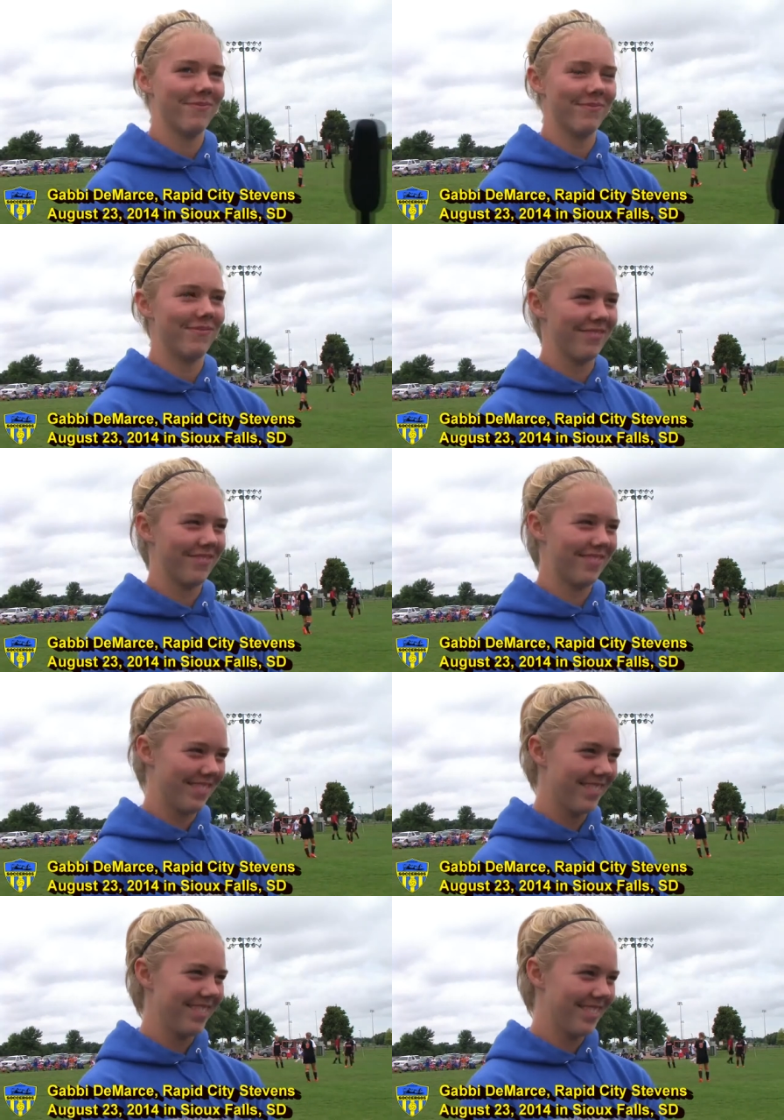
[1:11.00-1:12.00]
Affiliated with
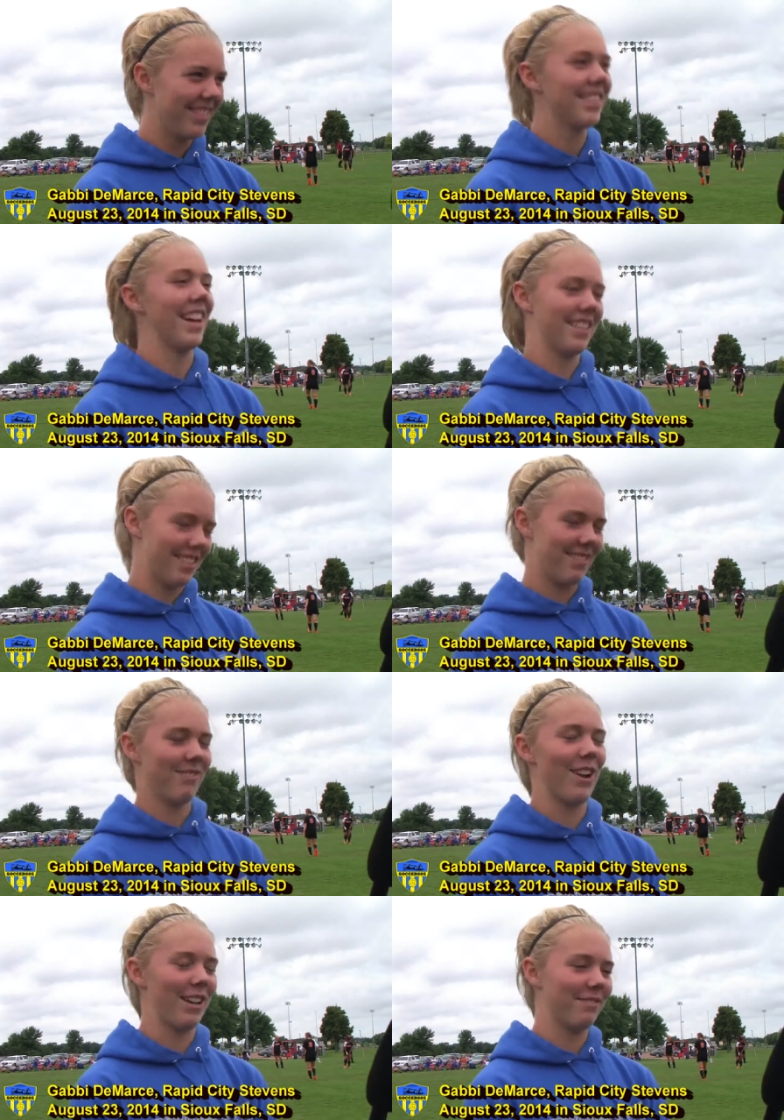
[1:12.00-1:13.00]
Colorado Rapids, yes, right?
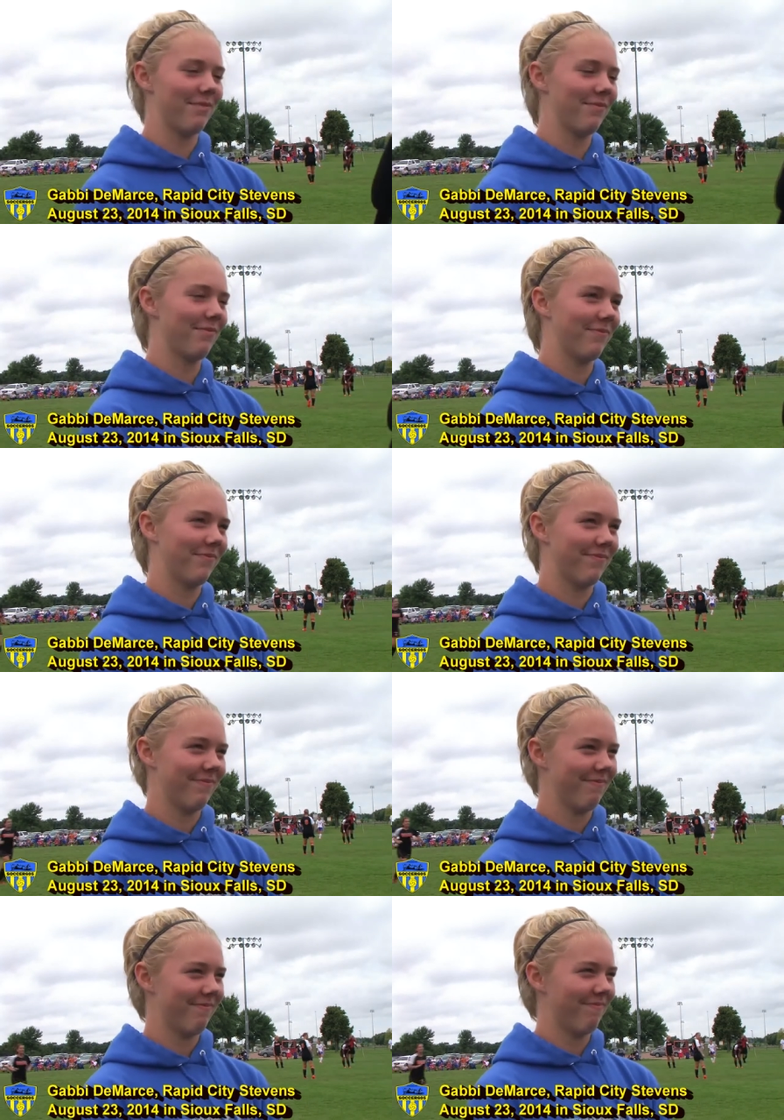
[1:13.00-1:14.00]
right? What's
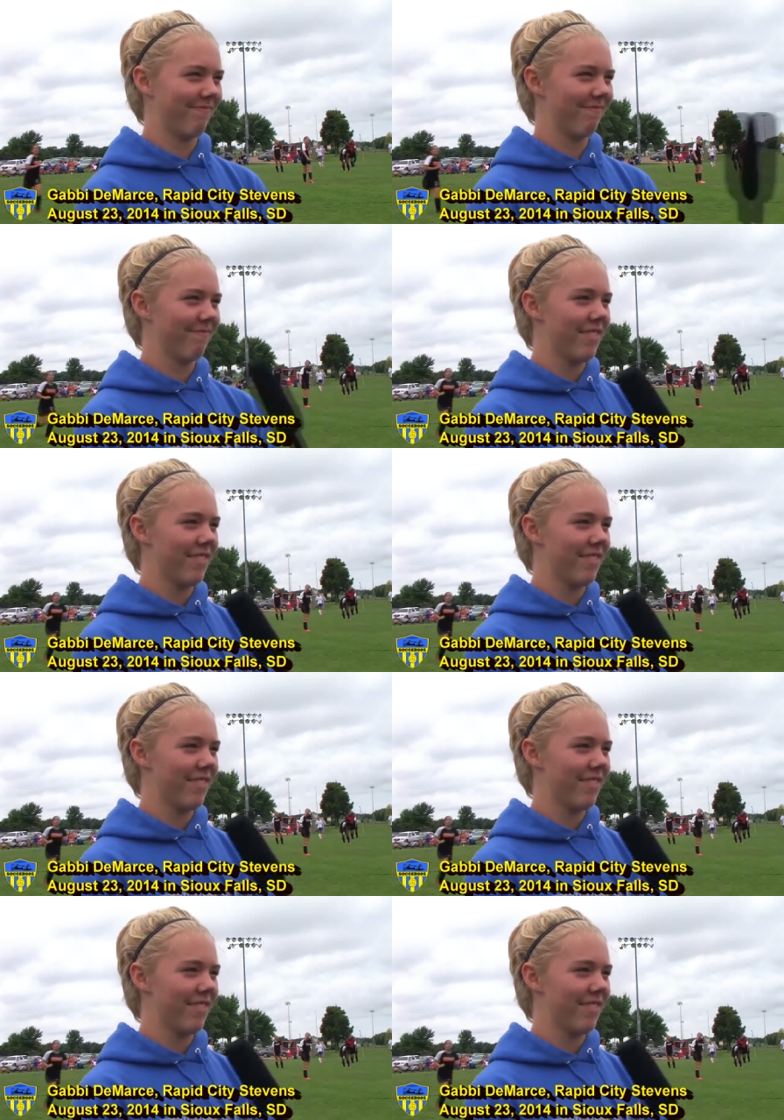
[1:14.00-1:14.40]
that been like?